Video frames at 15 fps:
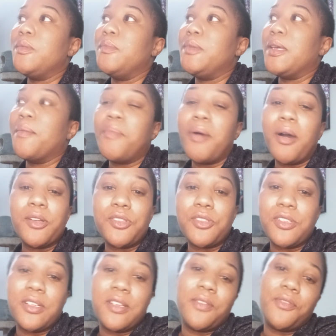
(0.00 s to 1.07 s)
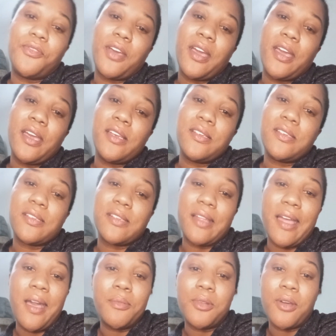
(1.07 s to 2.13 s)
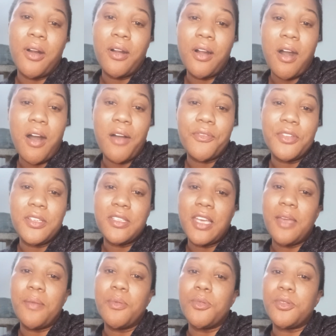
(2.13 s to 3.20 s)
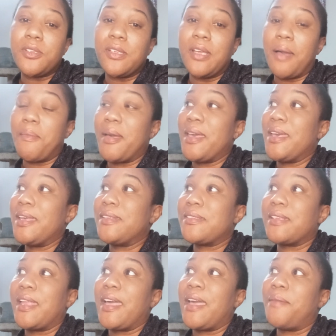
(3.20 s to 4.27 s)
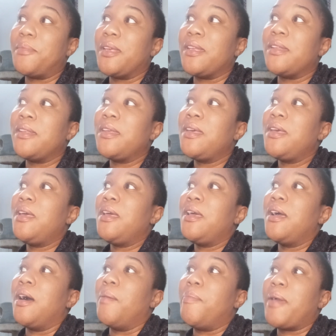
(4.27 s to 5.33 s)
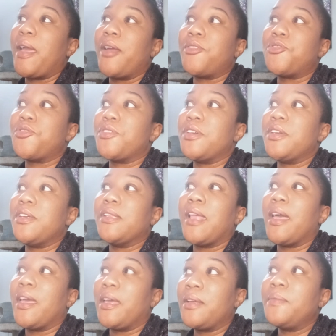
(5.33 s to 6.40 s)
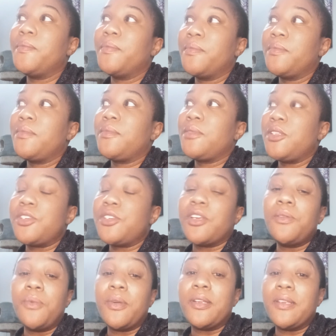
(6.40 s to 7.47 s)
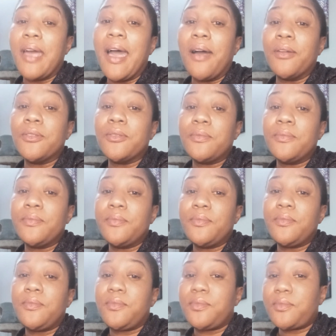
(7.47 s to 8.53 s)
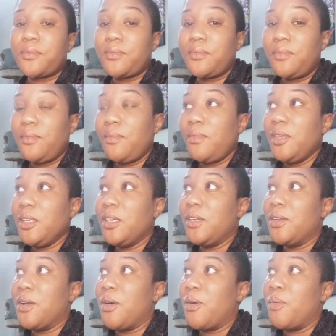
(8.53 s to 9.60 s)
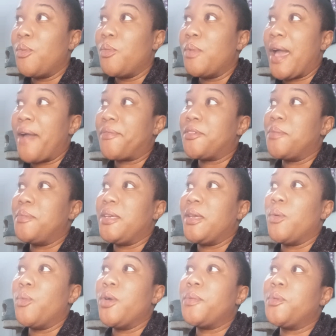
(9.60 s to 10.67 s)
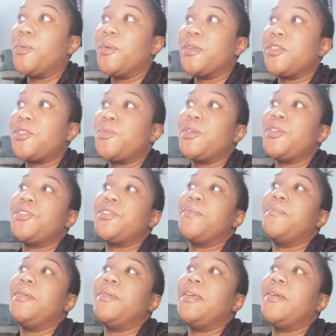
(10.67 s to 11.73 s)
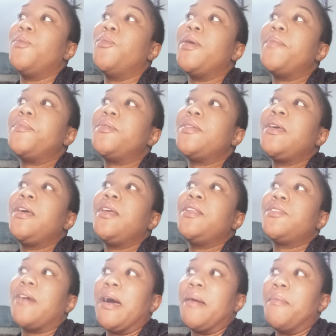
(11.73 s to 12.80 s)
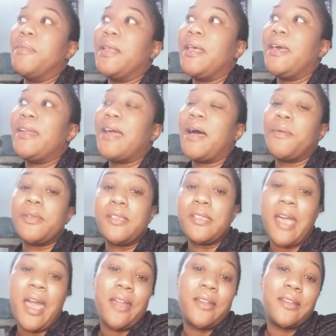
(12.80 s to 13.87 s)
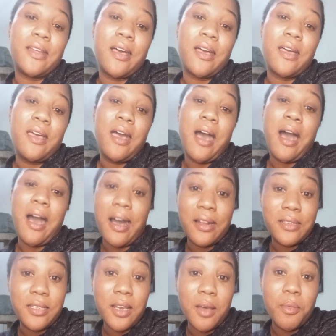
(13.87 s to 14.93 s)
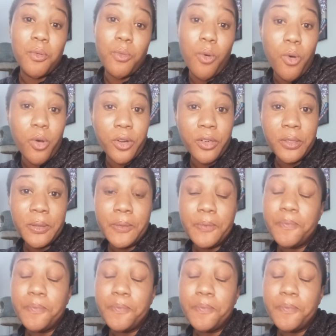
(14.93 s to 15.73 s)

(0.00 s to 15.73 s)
being punched in the face, slammed on coffee tables, got my head slammed in a pantry, like shit went down, you know, after being whipped with a switch and being whipped till I bled, I was sat in a hot tub of water